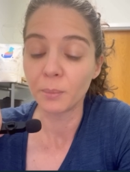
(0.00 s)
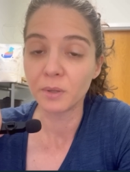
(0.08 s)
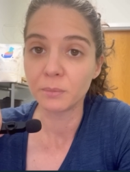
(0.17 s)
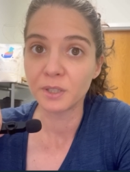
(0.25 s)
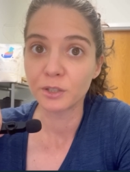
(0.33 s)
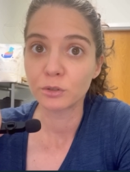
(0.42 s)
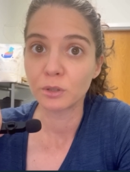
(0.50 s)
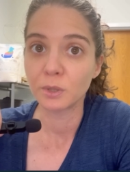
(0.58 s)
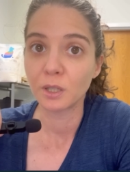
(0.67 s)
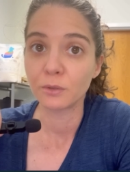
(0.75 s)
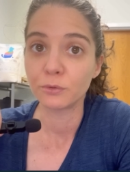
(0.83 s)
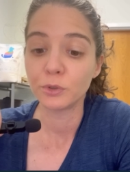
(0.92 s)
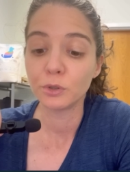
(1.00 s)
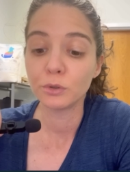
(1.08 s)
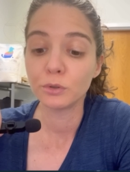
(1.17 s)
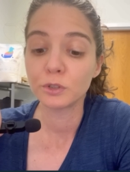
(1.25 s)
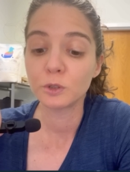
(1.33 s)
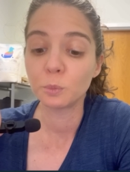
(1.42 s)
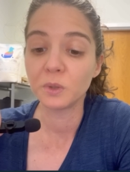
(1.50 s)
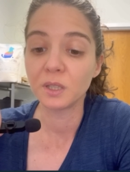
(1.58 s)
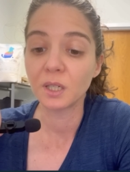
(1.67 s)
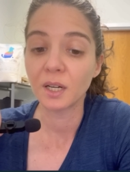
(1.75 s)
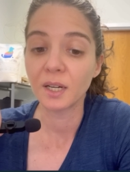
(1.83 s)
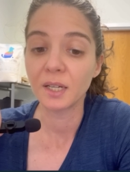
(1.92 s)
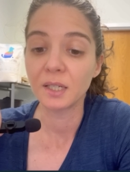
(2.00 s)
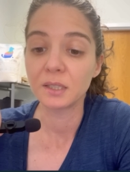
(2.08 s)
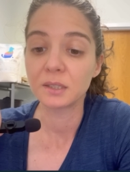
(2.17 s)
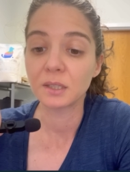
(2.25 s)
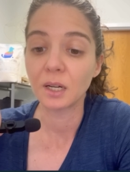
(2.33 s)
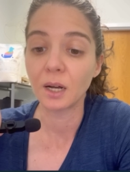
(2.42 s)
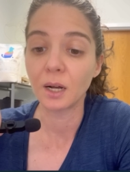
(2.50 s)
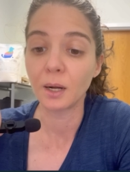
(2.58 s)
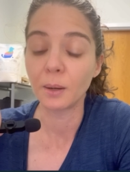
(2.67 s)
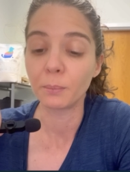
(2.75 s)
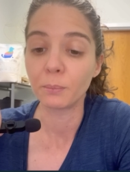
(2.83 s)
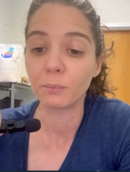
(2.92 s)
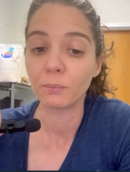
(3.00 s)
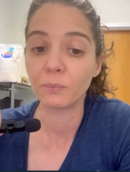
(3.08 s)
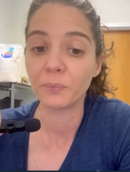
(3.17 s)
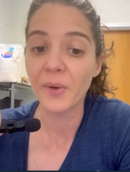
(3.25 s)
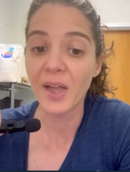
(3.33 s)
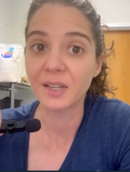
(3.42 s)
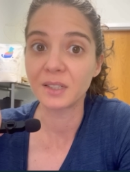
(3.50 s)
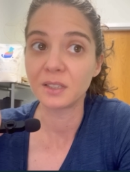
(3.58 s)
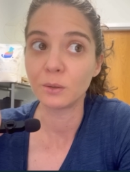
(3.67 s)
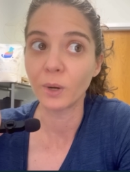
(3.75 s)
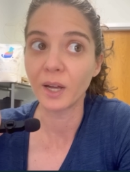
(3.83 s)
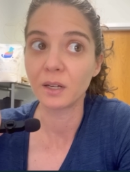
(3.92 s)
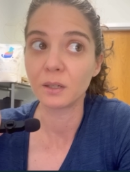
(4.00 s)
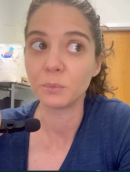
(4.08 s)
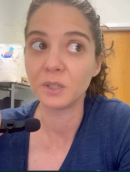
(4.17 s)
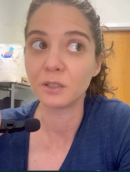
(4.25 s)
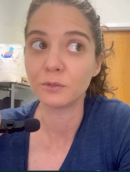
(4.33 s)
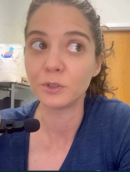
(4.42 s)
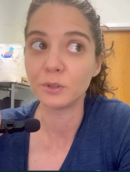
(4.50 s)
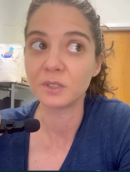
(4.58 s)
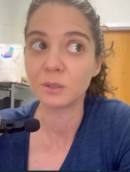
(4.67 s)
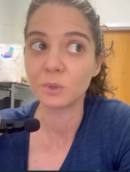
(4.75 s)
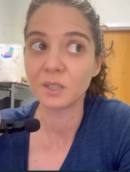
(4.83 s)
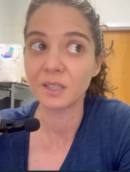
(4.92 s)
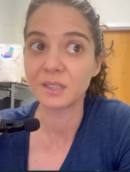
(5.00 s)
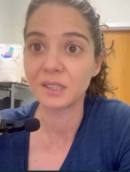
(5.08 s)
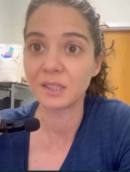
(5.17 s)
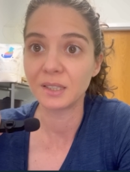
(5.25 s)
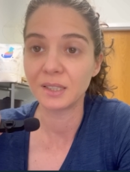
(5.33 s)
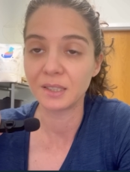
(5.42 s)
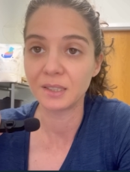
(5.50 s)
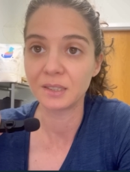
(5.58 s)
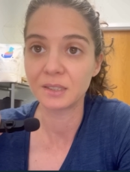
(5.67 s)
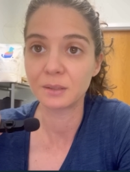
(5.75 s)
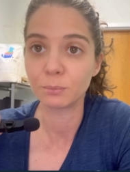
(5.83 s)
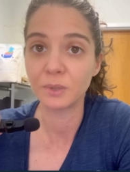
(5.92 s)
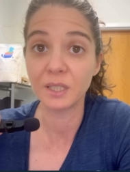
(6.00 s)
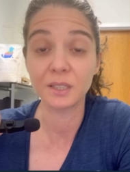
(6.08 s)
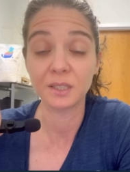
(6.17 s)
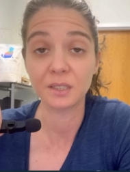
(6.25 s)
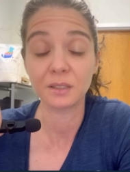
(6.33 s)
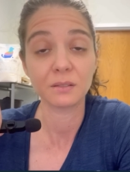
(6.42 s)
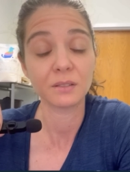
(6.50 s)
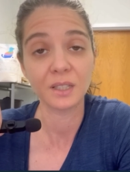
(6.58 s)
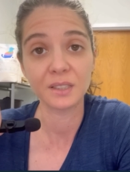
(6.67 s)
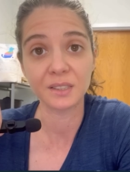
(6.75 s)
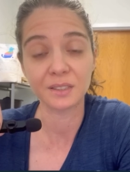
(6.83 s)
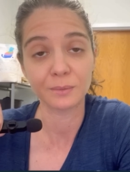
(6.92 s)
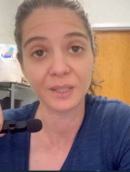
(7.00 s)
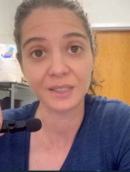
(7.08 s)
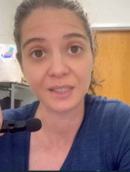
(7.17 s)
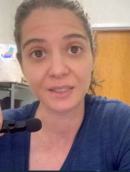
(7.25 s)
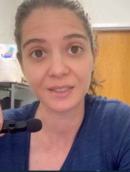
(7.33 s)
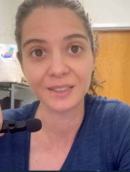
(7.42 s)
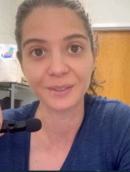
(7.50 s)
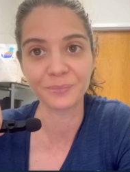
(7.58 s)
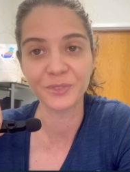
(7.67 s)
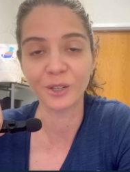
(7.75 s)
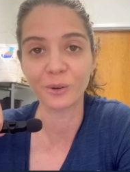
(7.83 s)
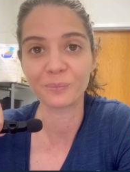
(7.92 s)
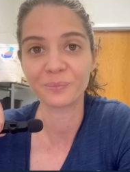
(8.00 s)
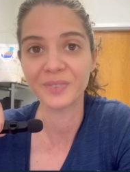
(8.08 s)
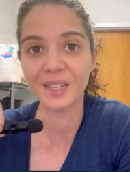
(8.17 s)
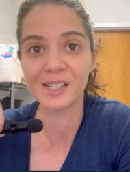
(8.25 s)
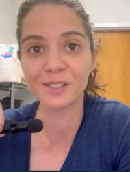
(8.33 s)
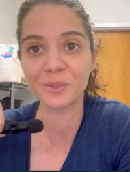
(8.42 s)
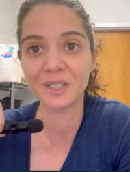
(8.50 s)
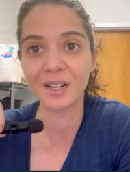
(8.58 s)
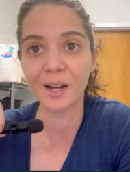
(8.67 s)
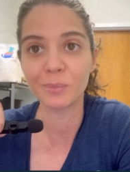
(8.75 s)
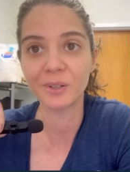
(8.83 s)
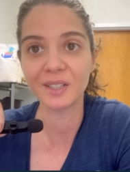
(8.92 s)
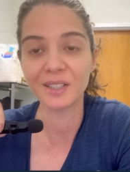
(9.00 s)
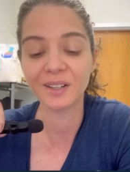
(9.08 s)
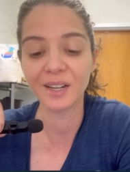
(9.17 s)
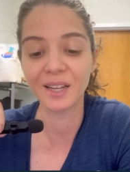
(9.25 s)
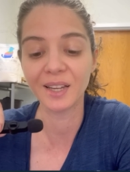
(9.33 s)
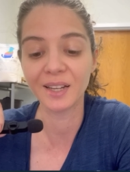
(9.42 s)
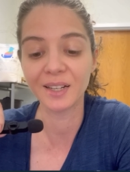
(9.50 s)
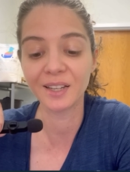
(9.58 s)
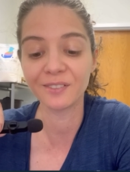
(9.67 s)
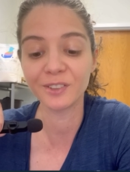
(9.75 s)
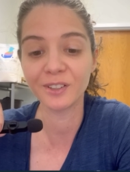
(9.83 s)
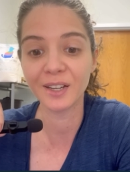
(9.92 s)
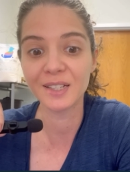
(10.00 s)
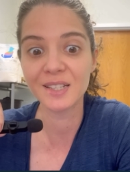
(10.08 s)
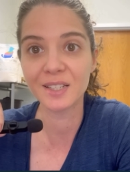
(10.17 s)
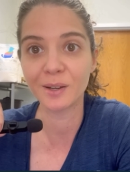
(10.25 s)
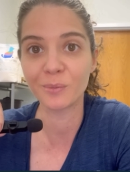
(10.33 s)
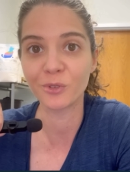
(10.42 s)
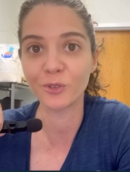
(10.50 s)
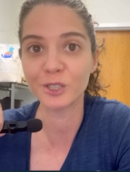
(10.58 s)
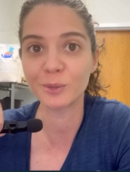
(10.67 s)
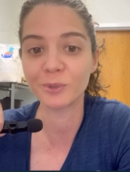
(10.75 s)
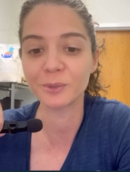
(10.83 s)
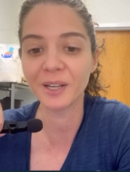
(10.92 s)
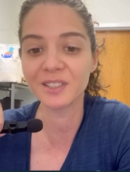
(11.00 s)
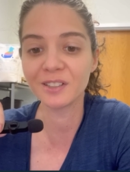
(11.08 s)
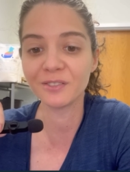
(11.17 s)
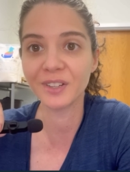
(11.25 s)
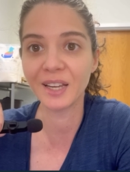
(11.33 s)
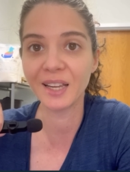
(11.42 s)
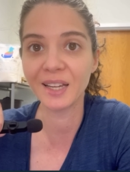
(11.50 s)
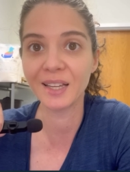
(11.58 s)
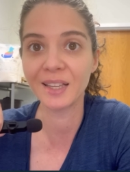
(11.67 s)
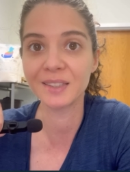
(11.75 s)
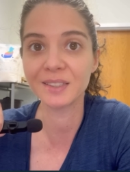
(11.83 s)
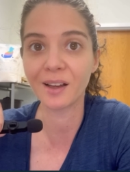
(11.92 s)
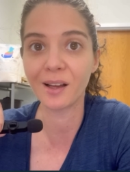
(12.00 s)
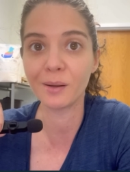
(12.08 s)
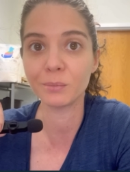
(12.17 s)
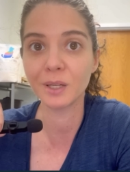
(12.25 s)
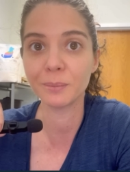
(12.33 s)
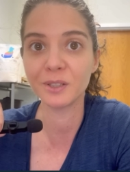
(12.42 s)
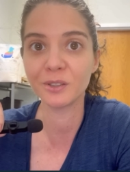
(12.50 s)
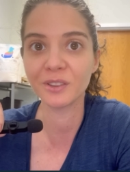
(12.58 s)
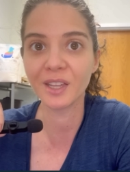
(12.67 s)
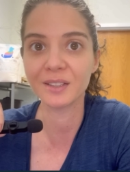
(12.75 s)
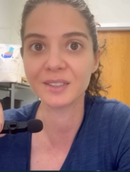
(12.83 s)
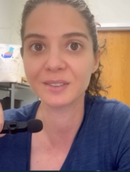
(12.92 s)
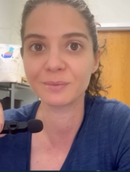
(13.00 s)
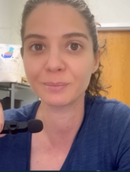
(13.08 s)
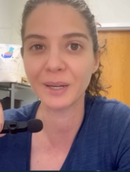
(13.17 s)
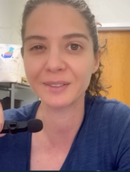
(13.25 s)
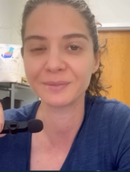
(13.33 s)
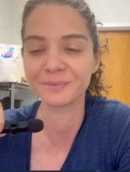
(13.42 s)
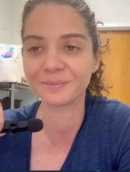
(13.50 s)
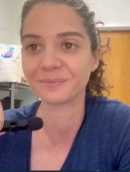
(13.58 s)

um, and be extremely confused because um, I can see why it could be confusing because it is, it doesn't, it doesn't make sense. So. I just wanted to hop on here and give you guys some fresh perspective and um, let me know your thoughts. Bye.